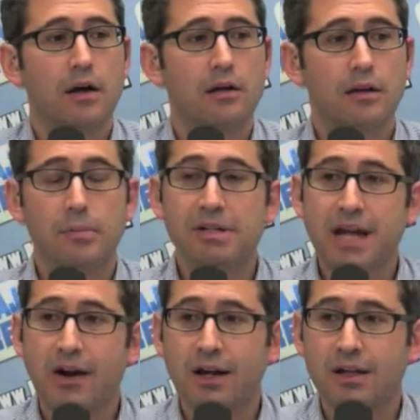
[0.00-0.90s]

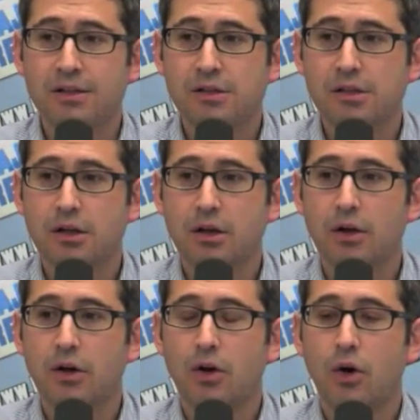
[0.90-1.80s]
libertarians
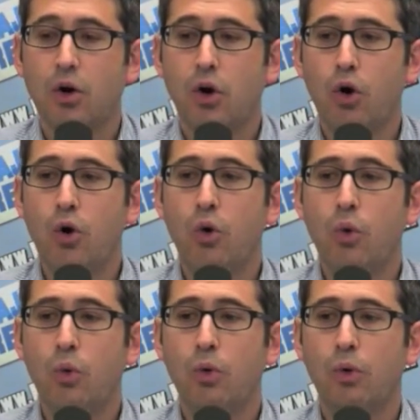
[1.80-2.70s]

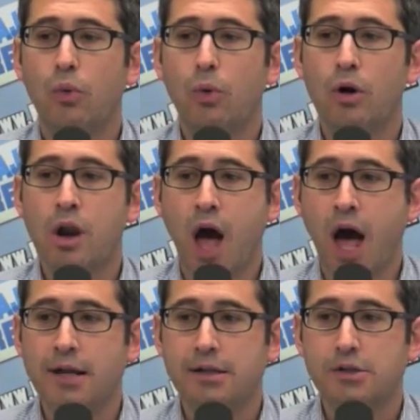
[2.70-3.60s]
who were
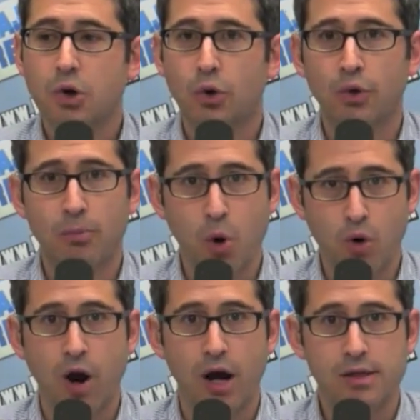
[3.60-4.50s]
not total
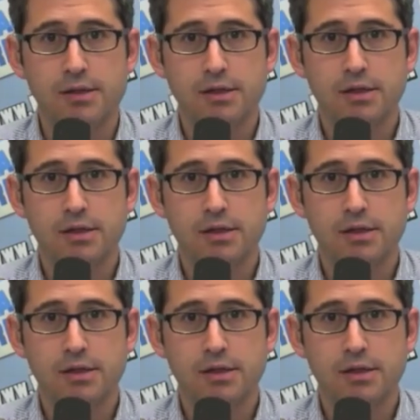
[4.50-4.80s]
morons.